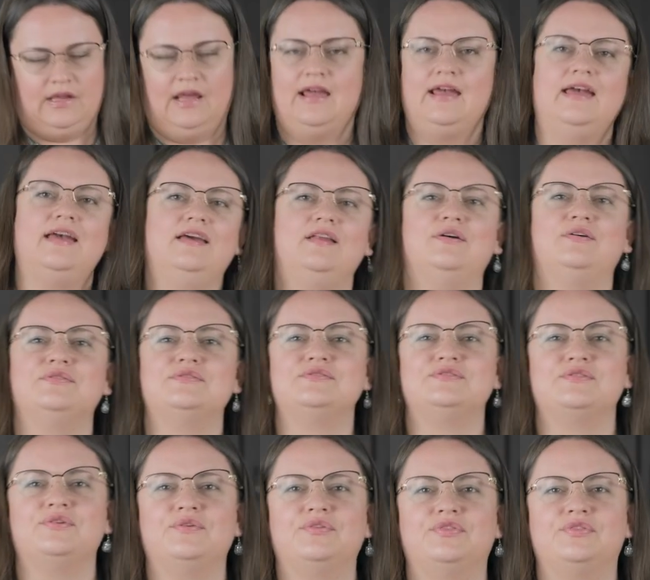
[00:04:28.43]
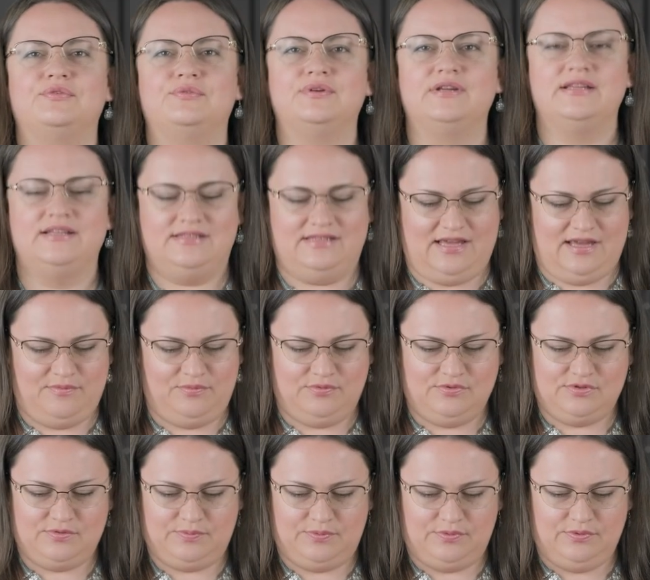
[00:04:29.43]
and also 3
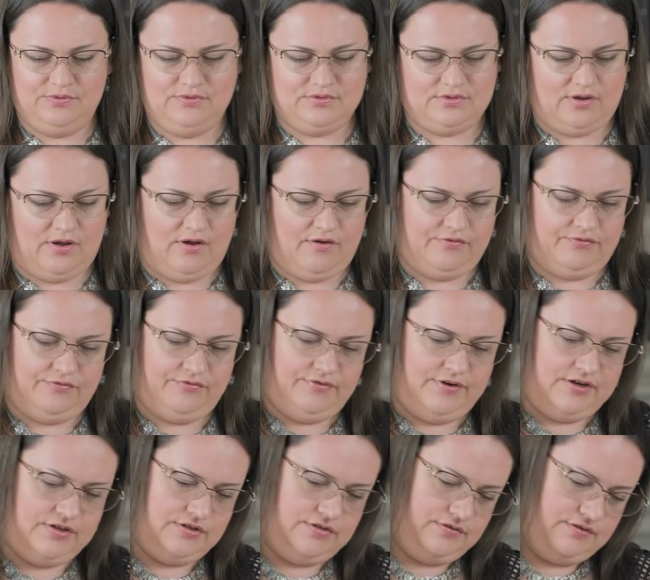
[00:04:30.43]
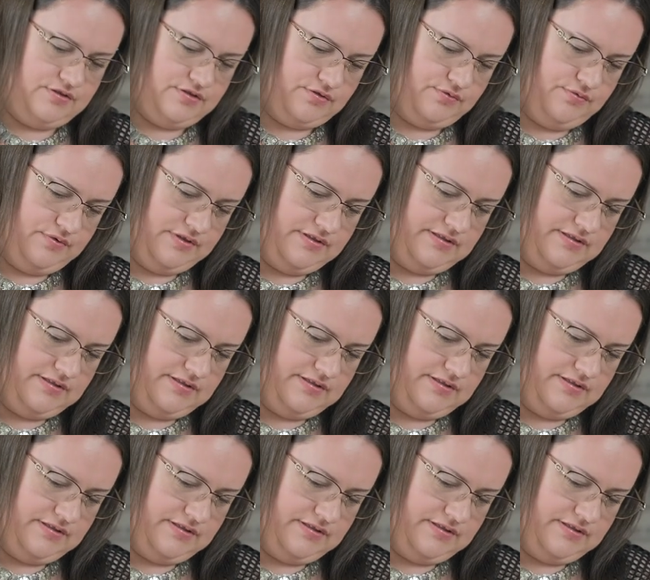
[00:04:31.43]
tablespoons of freshly squeezed